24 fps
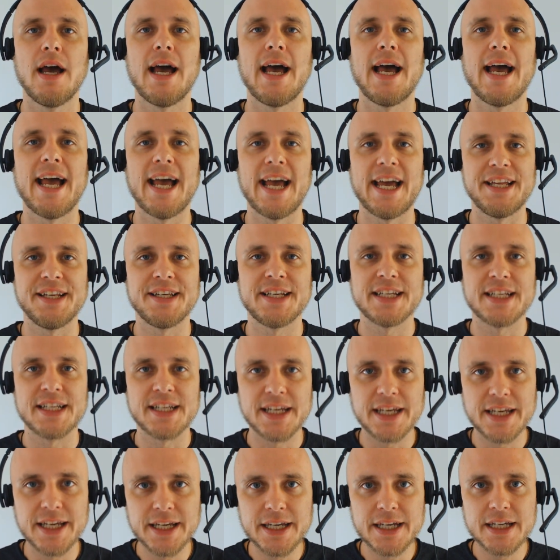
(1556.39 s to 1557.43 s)
and it
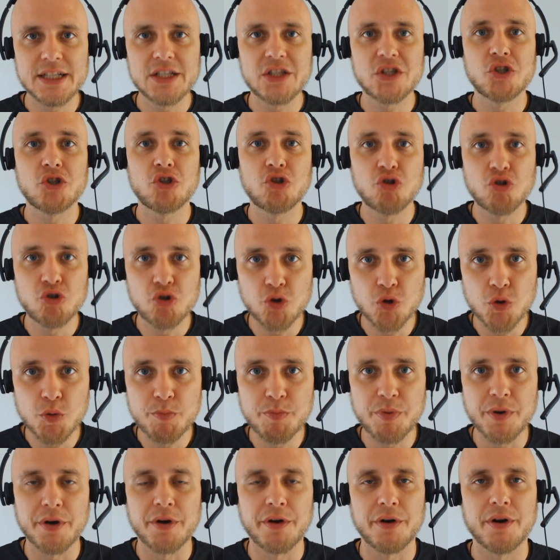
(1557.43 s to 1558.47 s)
is
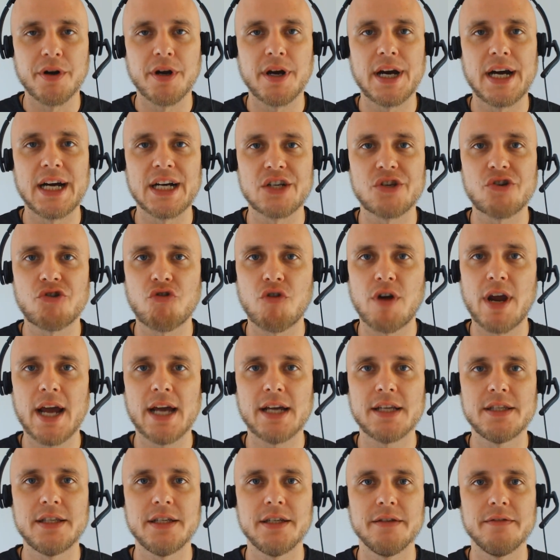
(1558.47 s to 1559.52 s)
super
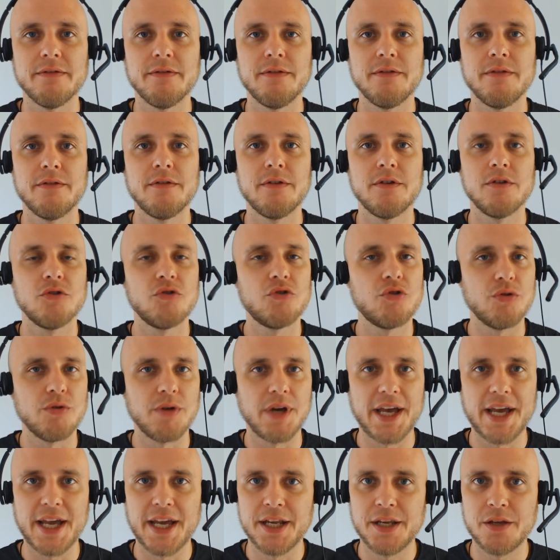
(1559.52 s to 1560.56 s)
attractive to
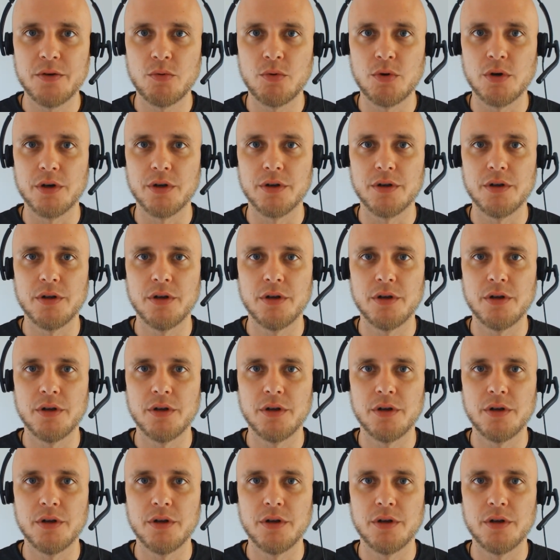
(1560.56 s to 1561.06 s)
anyone,